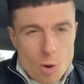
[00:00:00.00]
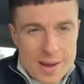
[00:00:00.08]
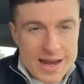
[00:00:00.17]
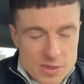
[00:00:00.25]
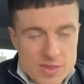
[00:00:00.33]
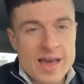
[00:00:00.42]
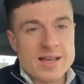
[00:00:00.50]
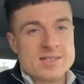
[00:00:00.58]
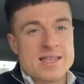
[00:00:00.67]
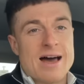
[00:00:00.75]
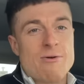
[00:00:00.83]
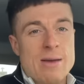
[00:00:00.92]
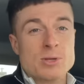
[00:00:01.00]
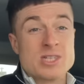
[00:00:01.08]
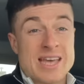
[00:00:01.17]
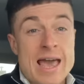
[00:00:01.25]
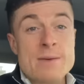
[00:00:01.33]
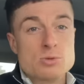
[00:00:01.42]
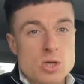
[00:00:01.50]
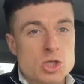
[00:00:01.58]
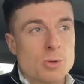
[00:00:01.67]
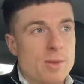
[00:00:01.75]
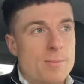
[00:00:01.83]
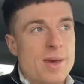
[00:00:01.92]
many things that are able to get Ipswich
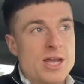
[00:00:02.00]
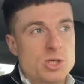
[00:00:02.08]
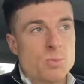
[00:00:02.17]
up the pitch.